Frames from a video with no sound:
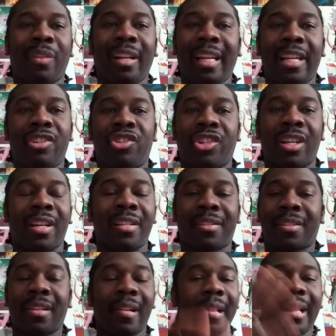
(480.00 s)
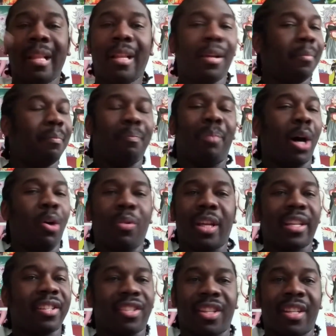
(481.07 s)
really just
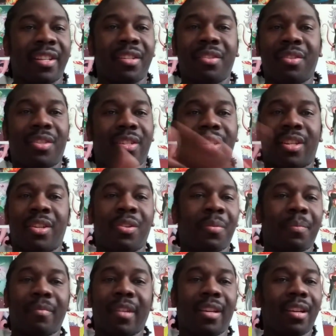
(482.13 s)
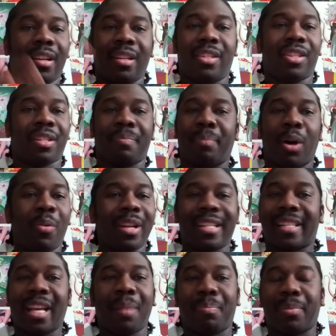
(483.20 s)
bonuses to just
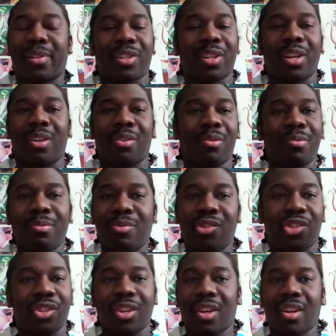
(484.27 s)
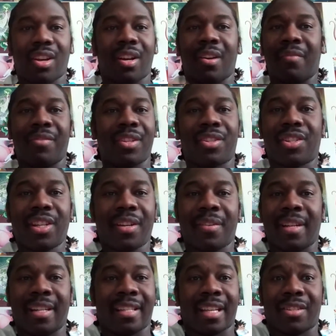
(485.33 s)
bonus episodes of the
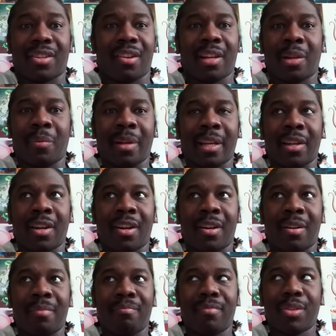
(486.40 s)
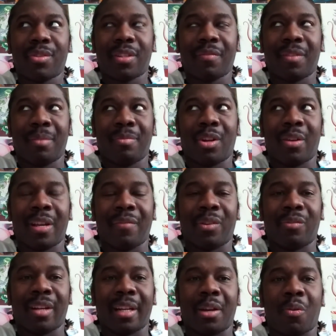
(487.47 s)
series. That's all they really are. Most of them don't
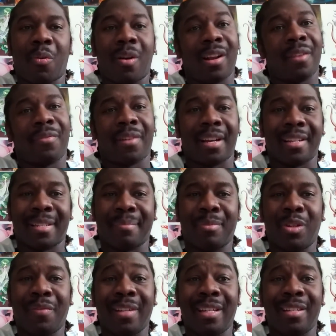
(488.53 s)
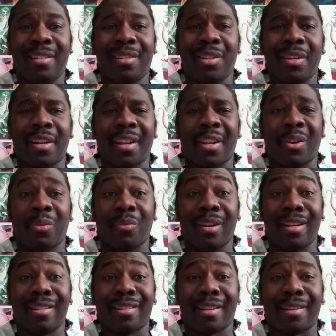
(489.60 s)
even really qualify as movies due to their
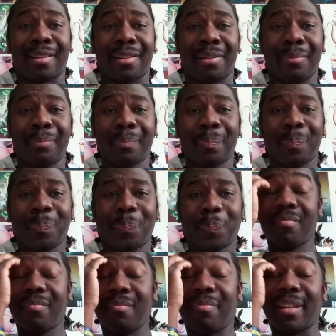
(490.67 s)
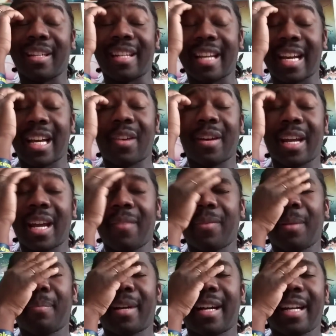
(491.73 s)
runtime. But now
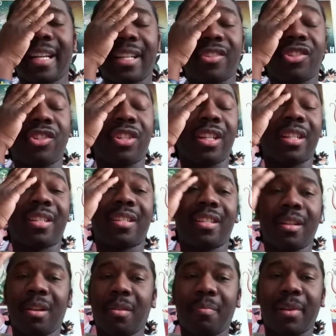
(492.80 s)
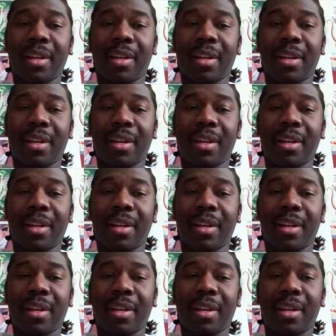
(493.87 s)
everybody just